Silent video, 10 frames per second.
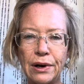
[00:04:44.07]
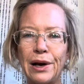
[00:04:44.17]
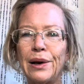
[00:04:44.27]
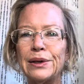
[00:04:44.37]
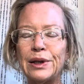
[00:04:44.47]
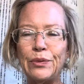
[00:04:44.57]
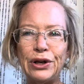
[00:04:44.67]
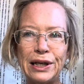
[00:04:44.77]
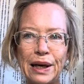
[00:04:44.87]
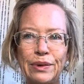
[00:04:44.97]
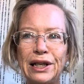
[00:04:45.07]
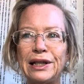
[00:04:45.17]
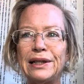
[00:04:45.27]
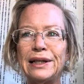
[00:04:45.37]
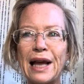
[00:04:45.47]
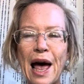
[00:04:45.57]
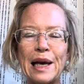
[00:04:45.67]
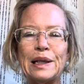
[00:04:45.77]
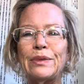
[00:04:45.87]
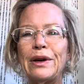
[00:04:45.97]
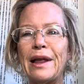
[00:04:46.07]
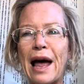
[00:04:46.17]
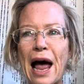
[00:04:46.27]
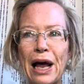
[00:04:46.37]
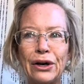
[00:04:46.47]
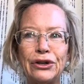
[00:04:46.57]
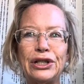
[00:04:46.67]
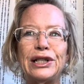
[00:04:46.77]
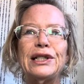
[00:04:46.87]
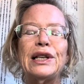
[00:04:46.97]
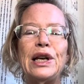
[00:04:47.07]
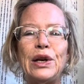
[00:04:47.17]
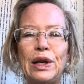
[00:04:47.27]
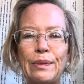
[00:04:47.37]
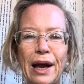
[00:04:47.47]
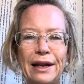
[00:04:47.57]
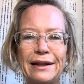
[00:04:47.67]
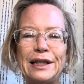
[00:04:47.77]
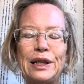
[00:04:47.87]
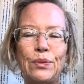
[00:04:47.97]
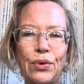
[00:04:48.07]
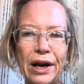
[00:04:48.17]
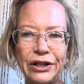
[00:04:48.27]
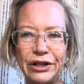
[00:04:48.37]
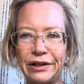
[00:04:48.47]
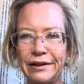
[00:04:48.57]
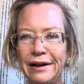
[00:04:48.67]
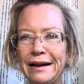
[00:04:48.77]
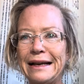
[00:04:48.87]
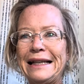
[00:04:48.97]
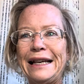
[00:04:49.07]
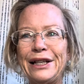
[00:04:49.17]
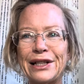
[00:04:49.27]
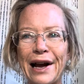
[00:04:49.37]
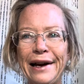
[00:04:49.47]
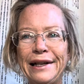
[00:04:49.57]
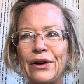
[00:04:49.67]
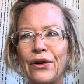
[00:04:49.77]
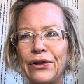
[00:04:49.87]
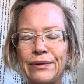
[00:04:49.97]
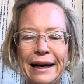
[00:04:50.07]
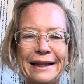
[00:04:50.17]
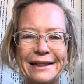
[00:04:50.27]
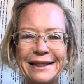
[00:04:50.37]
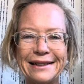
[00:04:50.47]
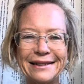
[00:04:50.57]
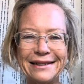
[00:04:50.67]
I lost the prediabetes, the asthma, the allergies, the knee pain, the depression, the anxiety, arthritis.